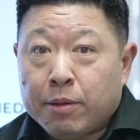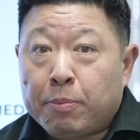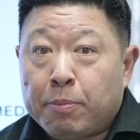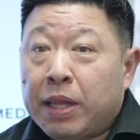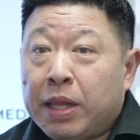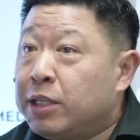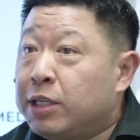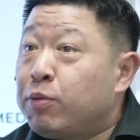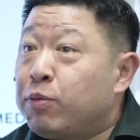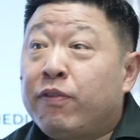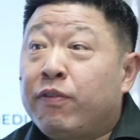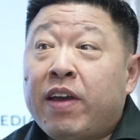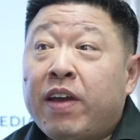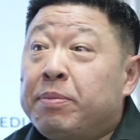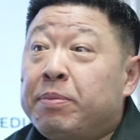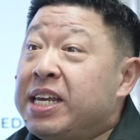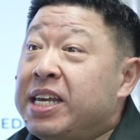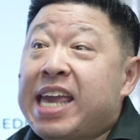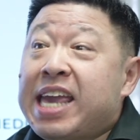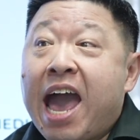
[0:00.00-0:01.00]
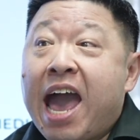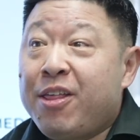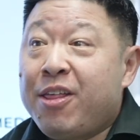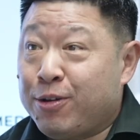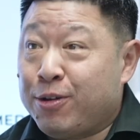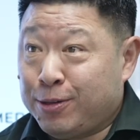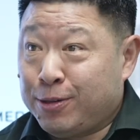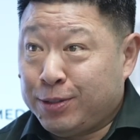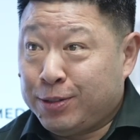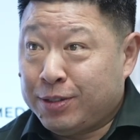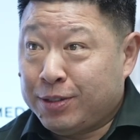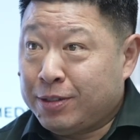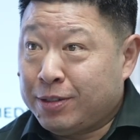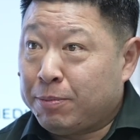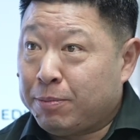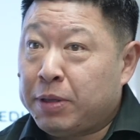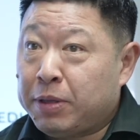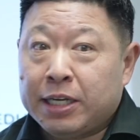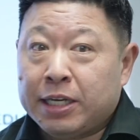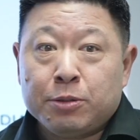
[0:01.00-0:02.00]
place where family gathers, the
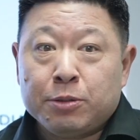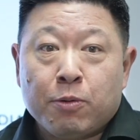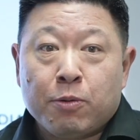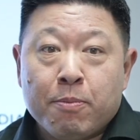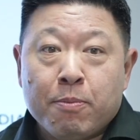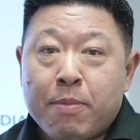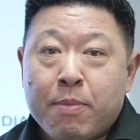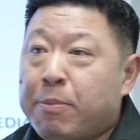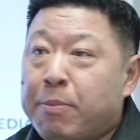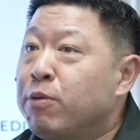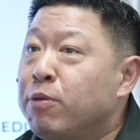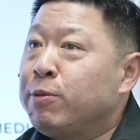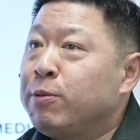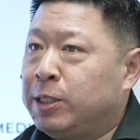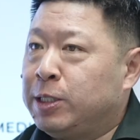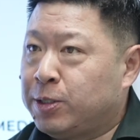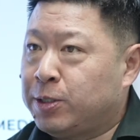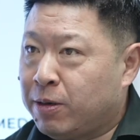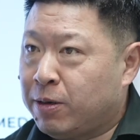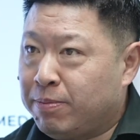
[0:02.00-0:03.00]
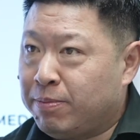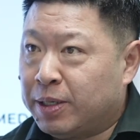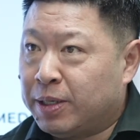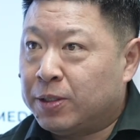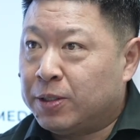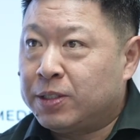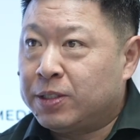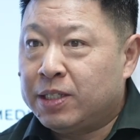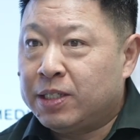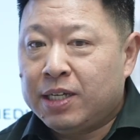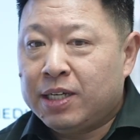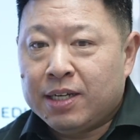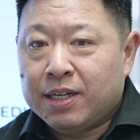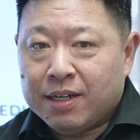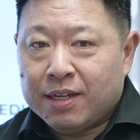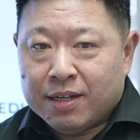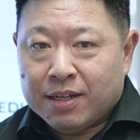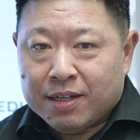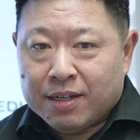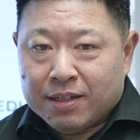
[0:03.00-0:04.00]
place where memories are built.
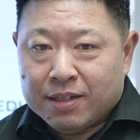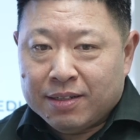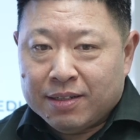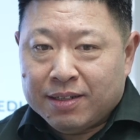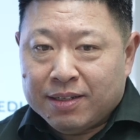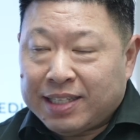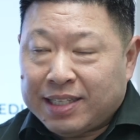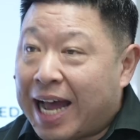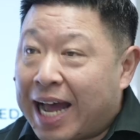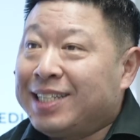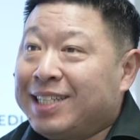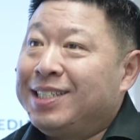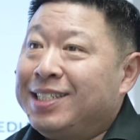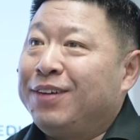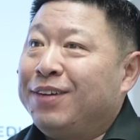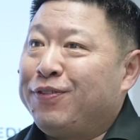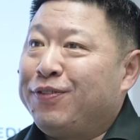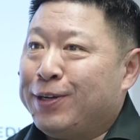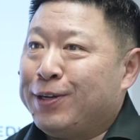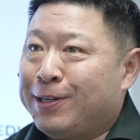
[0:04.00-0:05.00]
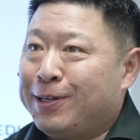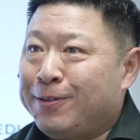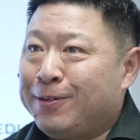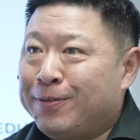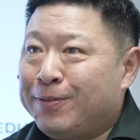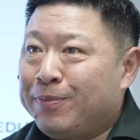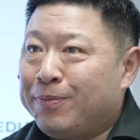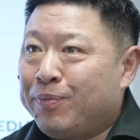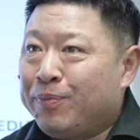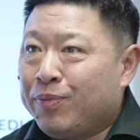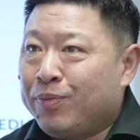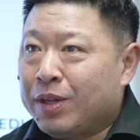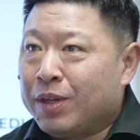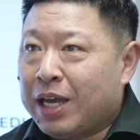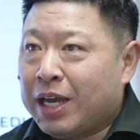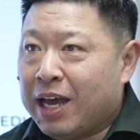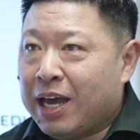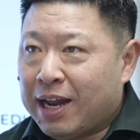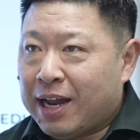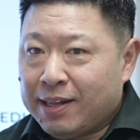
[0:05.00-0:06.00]
That's different. And
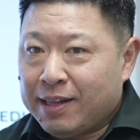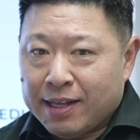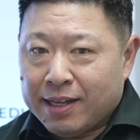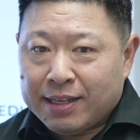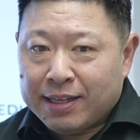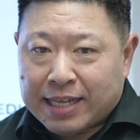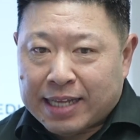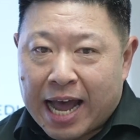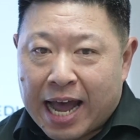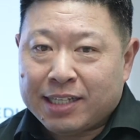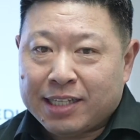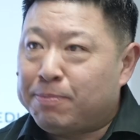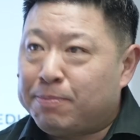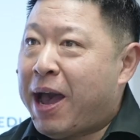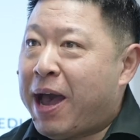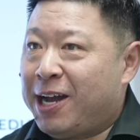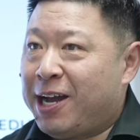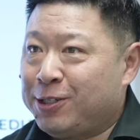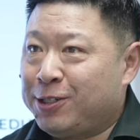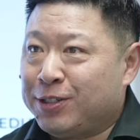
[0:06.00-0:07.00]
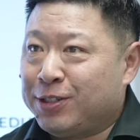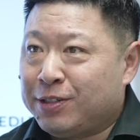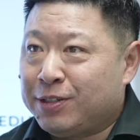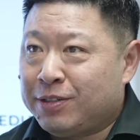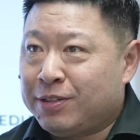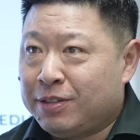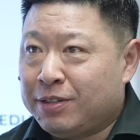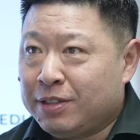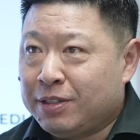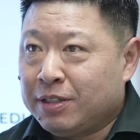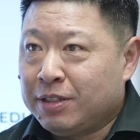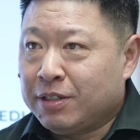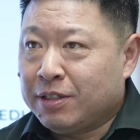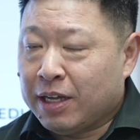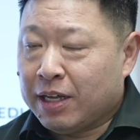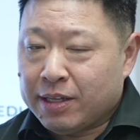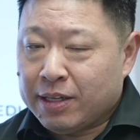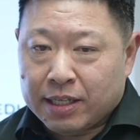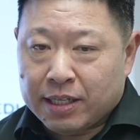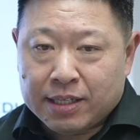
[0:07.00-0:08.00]
I think that's passion.
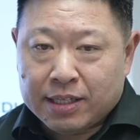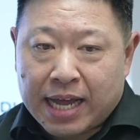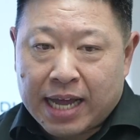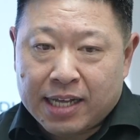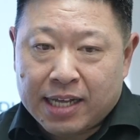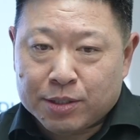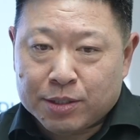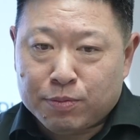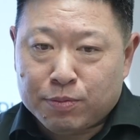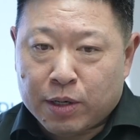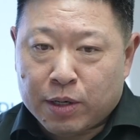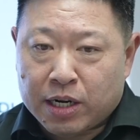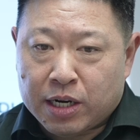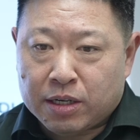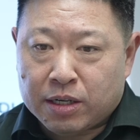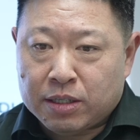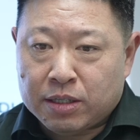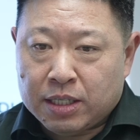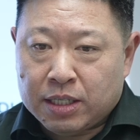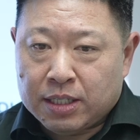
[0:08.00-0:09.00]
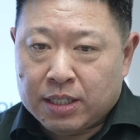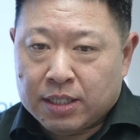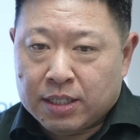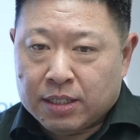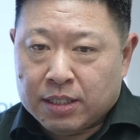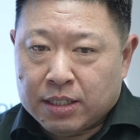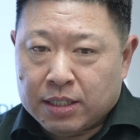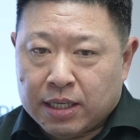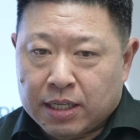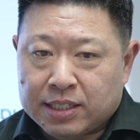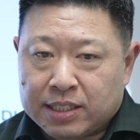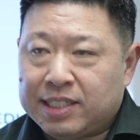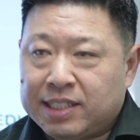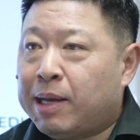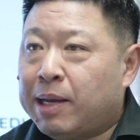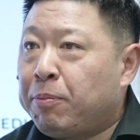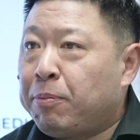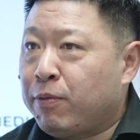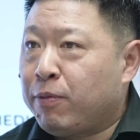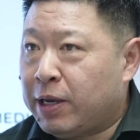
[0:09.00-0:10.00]
I think that's where it
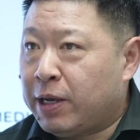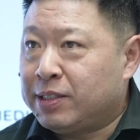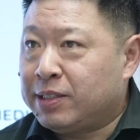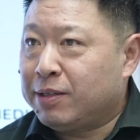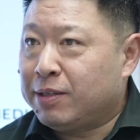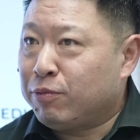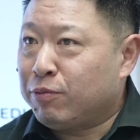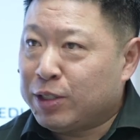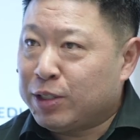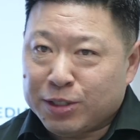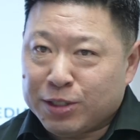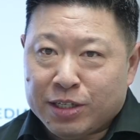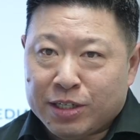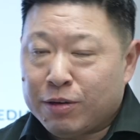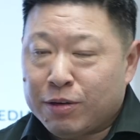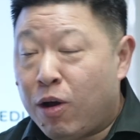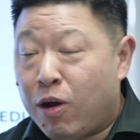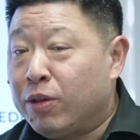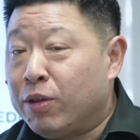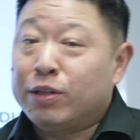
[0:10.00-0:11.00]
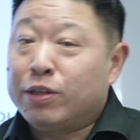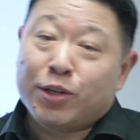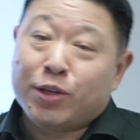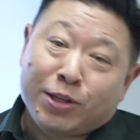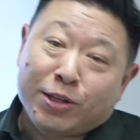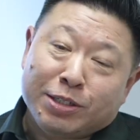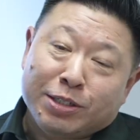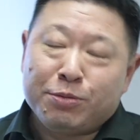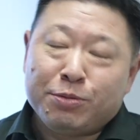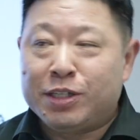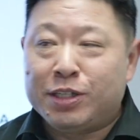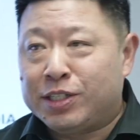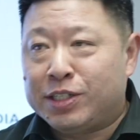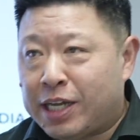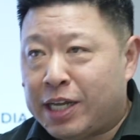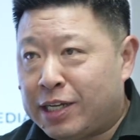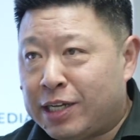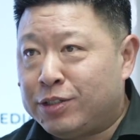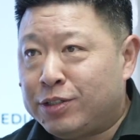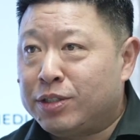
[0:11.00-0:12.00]
separates it when you hear, there's all these real
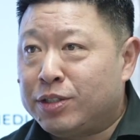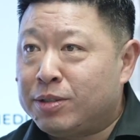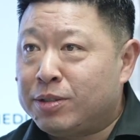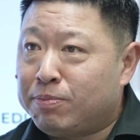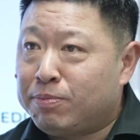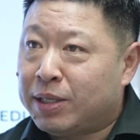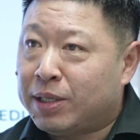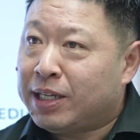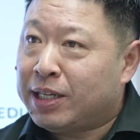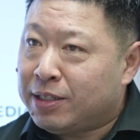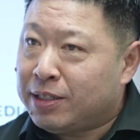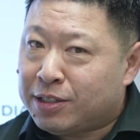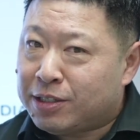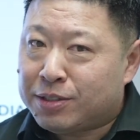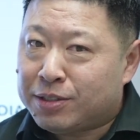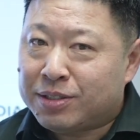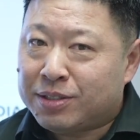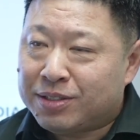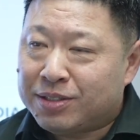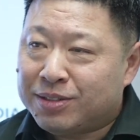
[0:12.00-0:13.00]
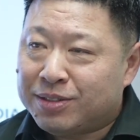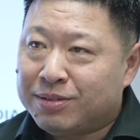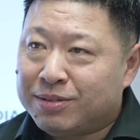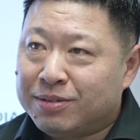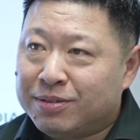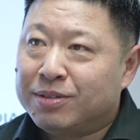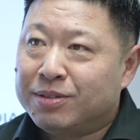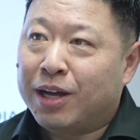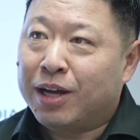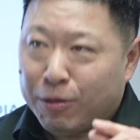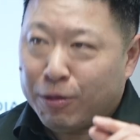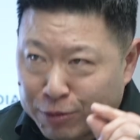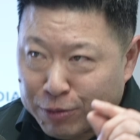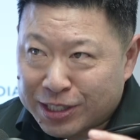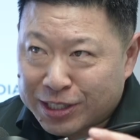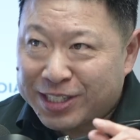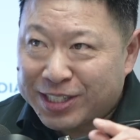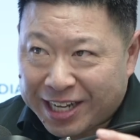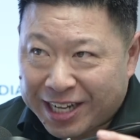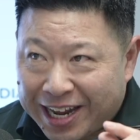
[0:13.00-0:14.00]
estate agents. But then there's a
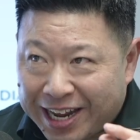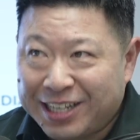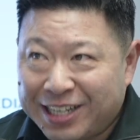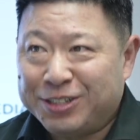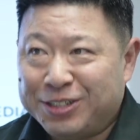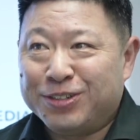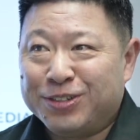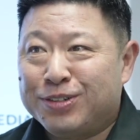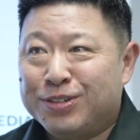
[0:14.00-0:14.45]
real estate agent